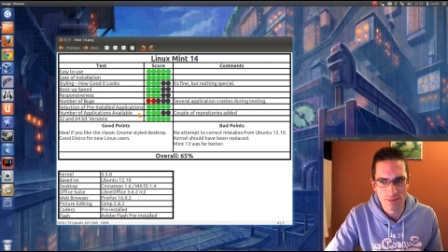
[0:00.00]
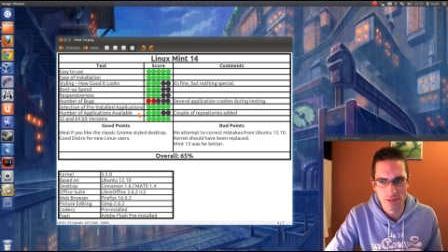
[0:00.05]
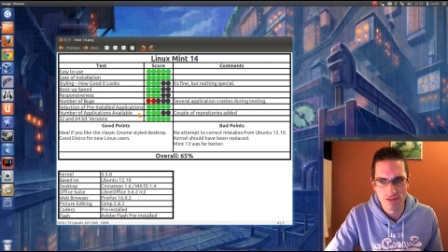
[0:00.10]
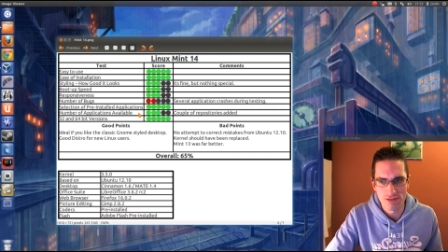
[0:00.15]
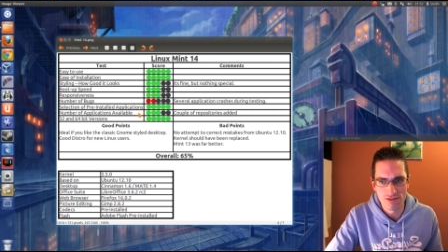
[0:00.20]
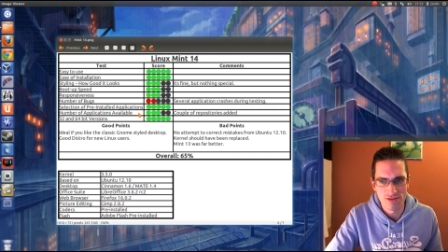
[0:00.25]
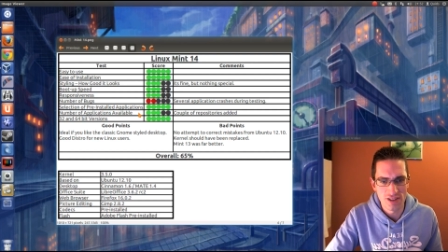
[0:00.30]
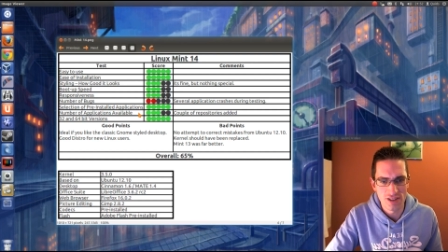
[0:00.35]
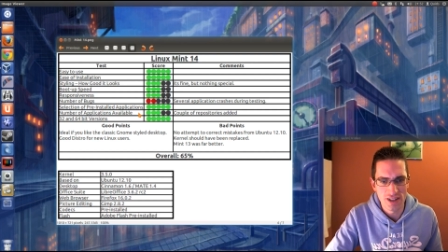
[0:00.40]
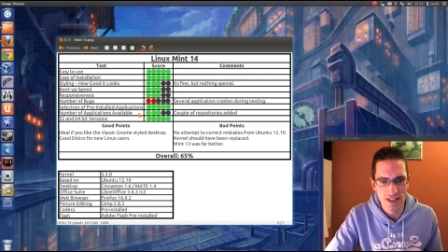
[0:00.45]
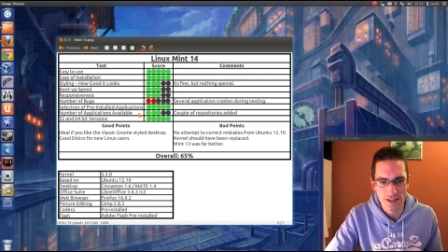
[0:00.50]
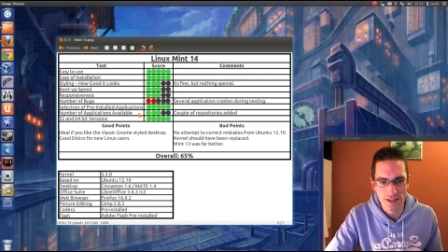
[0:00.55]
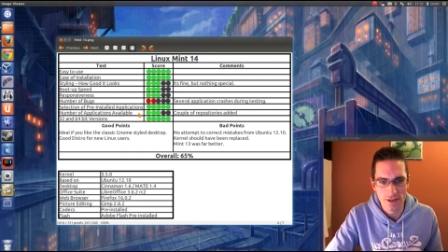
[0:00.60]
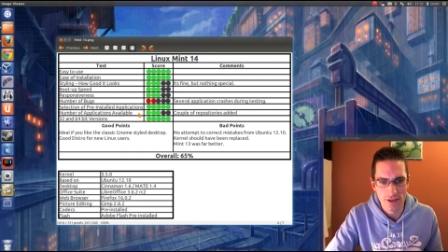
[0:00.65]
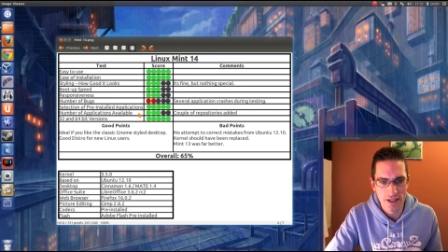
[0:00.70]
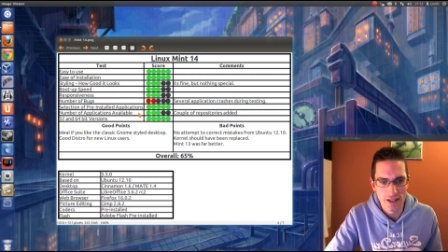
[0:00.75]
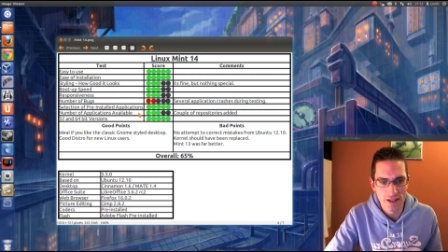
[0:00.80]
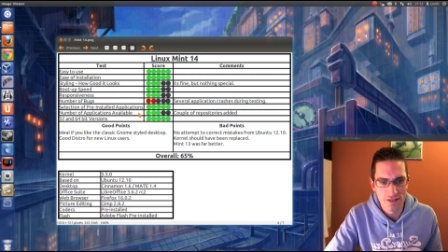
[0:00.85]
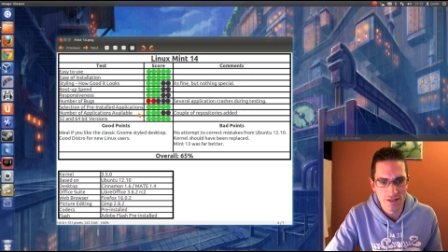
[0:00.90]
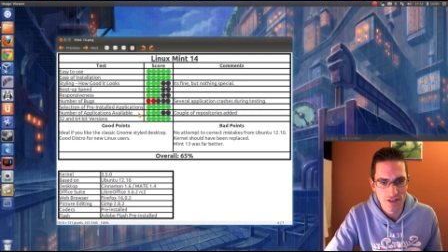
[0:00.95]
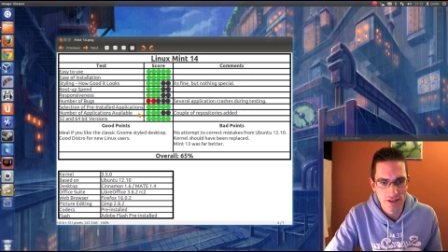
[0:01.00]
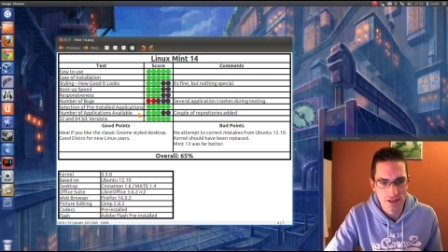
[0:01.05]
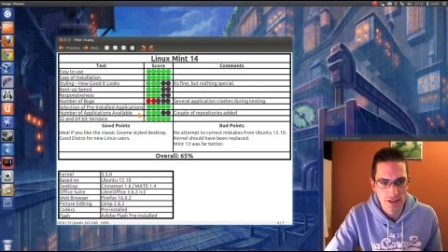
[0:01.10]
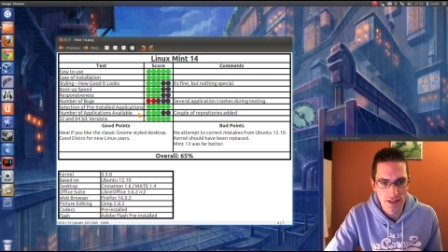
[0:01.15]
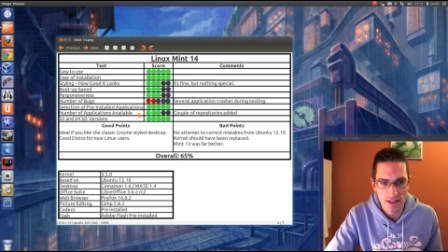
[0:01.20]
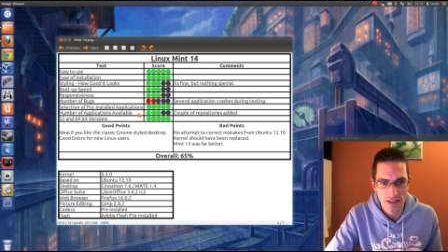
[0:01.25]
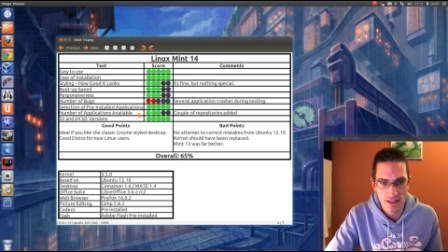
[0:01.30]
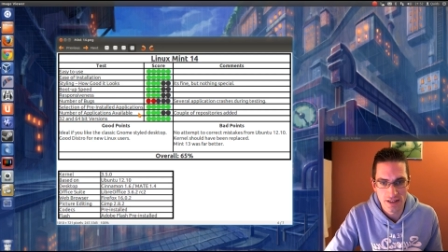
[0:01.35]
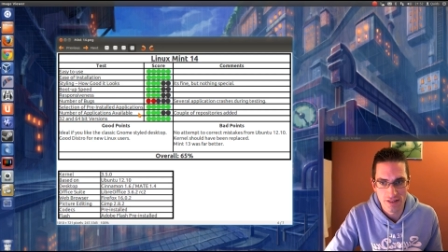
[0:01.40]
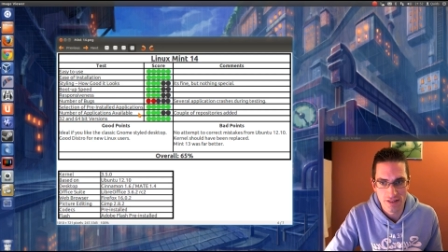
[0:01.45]
but really not enough
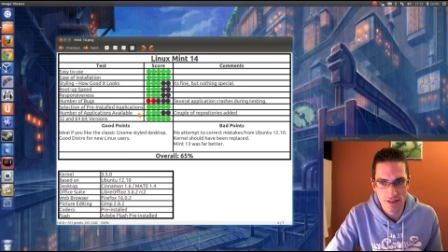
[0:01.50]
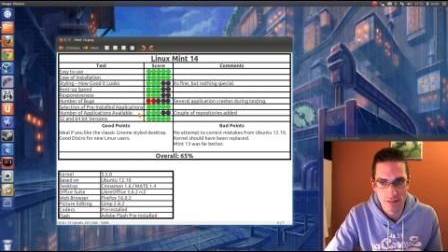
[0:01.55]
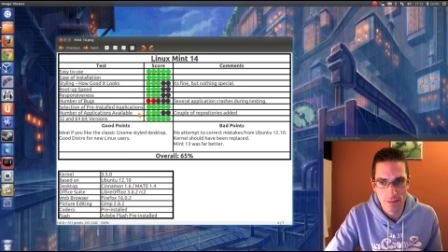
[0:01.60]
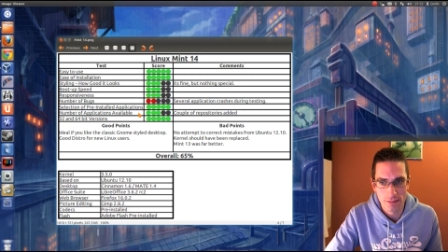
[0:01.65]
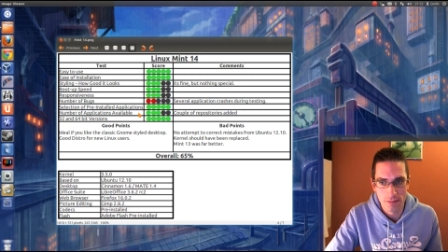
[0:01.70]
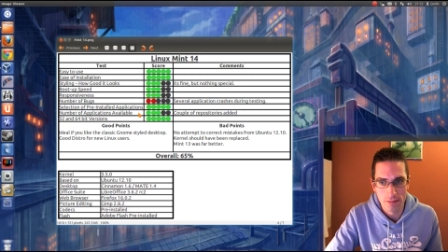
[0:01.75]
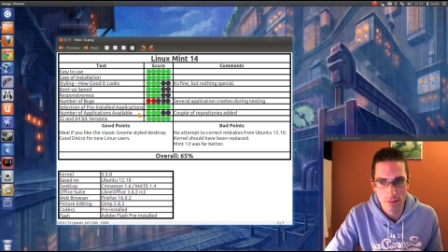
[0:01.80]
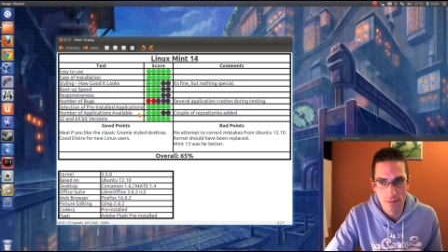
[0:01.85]
to give it,